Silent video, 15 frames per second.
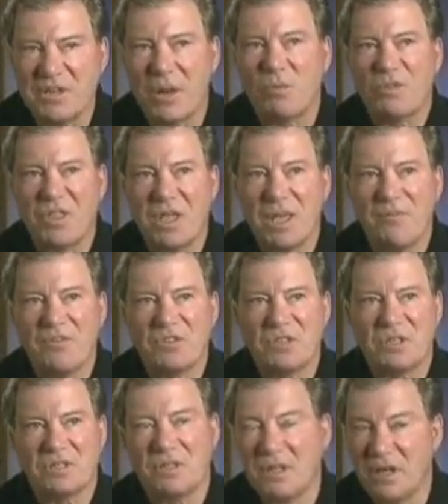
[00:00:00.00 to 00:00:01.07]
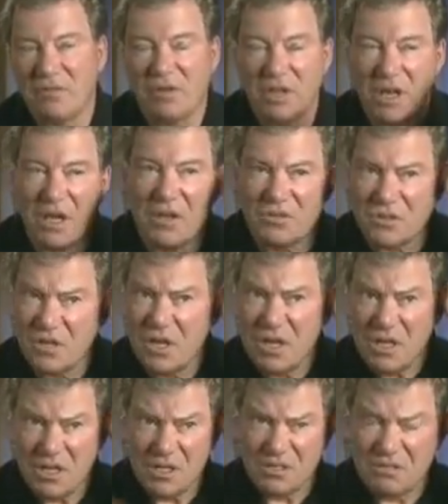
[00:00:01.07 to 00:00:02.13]
comes out with the emphasis, and then everything else
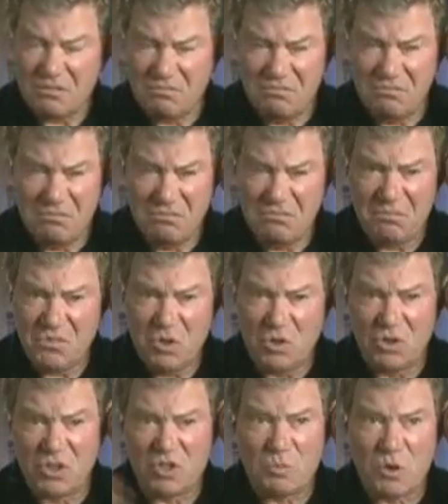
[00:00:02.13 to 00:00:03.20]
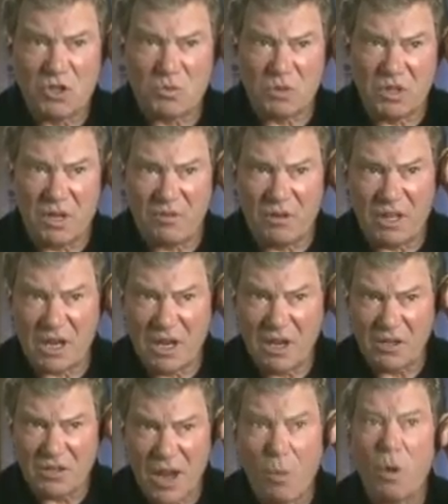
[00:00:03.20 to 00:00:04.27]
is, you can disperse with
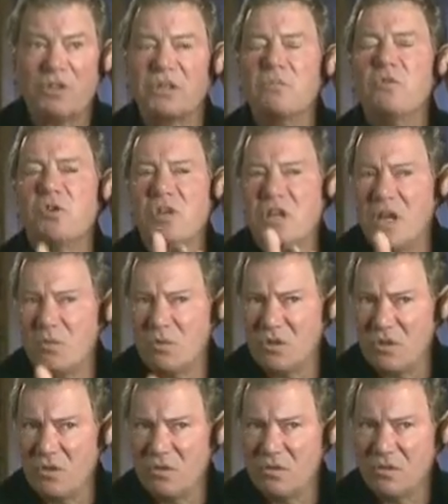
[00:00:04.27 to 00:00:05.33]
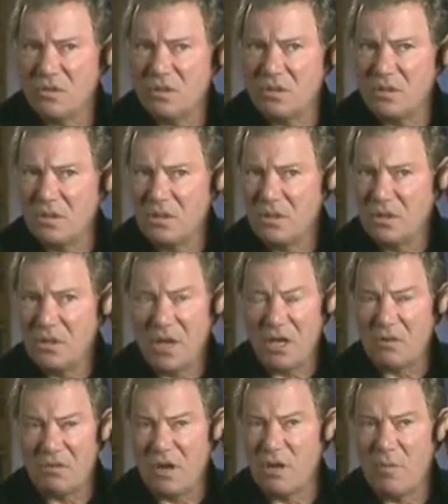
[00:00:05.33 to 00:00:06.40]
everything else. I want to communicate with you.
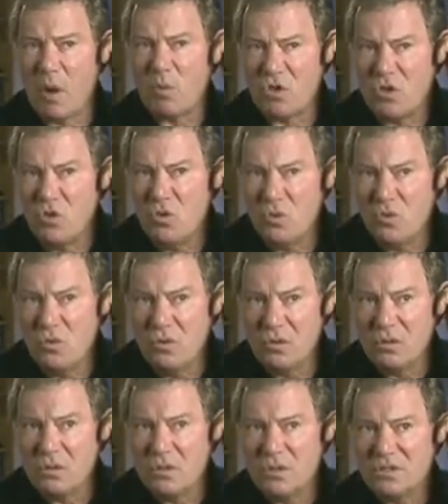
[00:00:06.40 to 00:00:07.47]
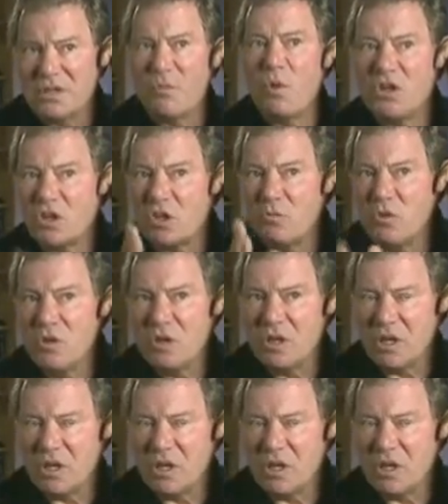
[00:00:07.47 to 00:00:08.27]
I don't care about with you. I want to